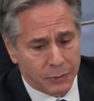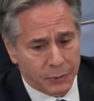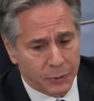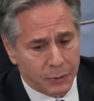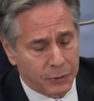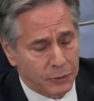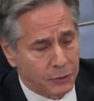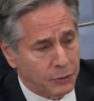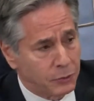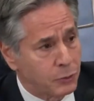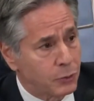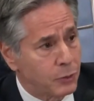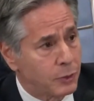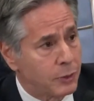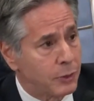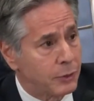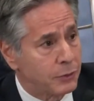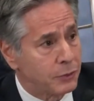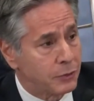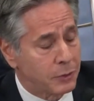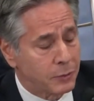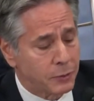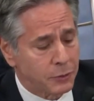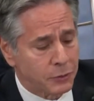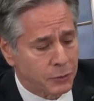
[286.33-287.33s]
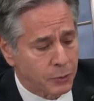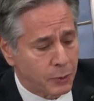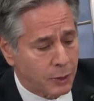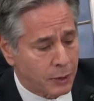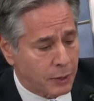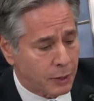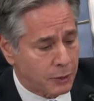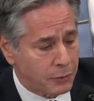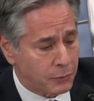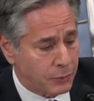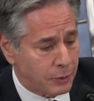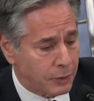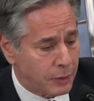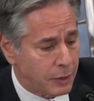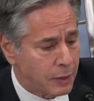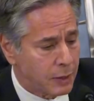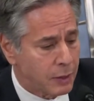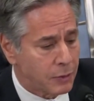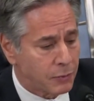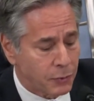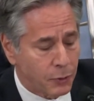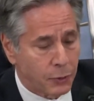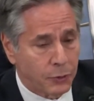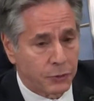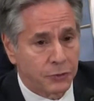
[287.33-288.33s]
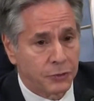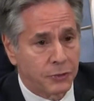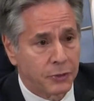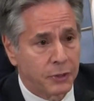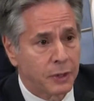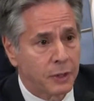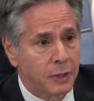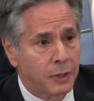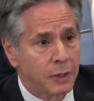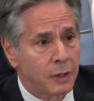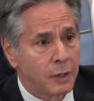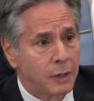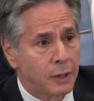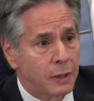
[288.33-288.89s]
for his extraordinary service to our country. First,